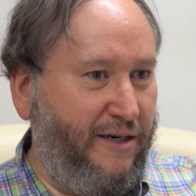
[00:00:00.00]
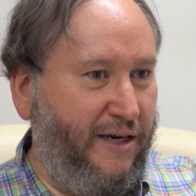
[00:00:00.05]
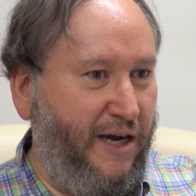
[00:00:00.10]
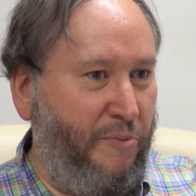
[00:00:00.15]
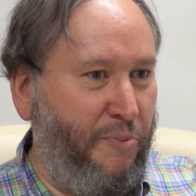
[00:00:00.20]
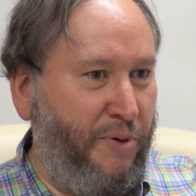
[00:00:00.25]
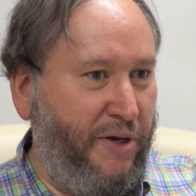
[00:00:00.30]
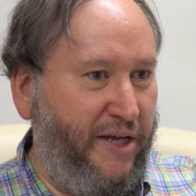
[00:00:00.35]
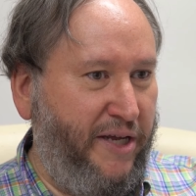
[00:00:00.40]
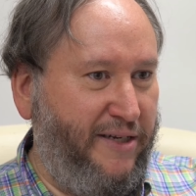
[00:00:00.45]

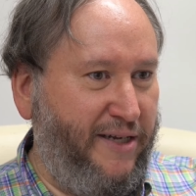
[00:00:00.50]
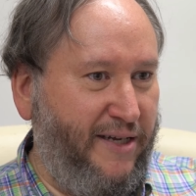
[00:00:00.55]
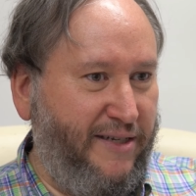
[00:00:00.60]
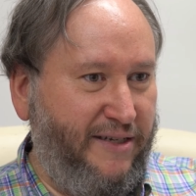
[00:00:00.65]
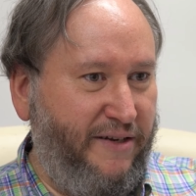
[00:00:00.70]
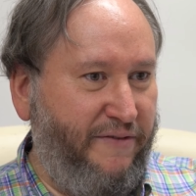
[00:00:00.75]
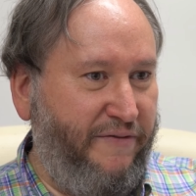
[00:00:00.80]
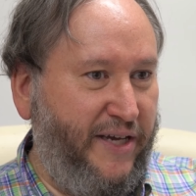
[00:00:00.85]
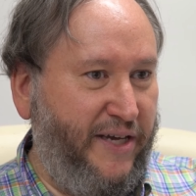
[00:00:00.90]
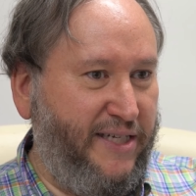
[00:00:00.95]
company does
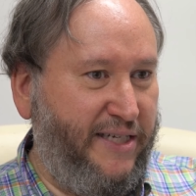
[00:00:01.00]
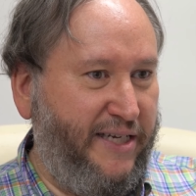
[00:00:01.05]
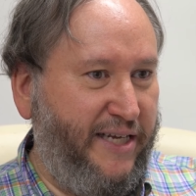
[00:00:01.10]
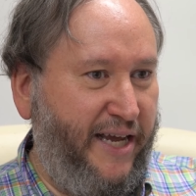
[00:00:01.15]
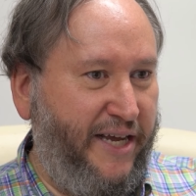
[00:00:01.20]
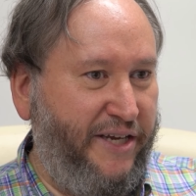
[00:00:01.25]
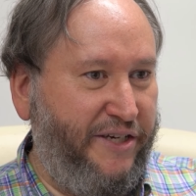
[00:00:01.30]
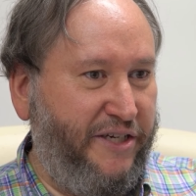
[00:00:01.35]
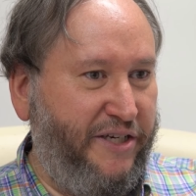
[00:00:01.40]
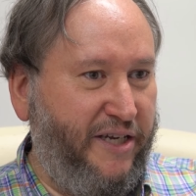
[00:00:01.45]
an
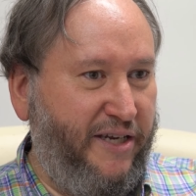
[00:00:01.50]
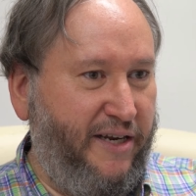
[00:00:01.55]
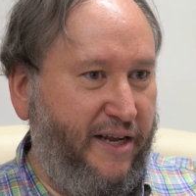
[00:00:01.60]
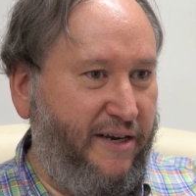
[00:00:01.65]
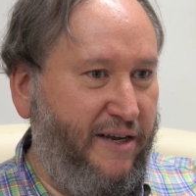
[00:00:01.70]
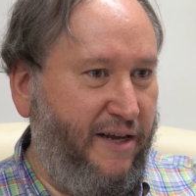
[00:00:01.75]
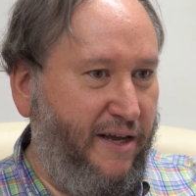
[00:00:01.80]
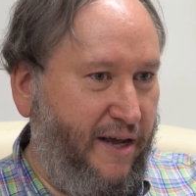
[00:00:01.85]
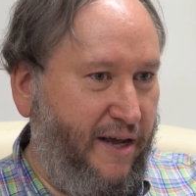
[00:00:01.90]
investigation and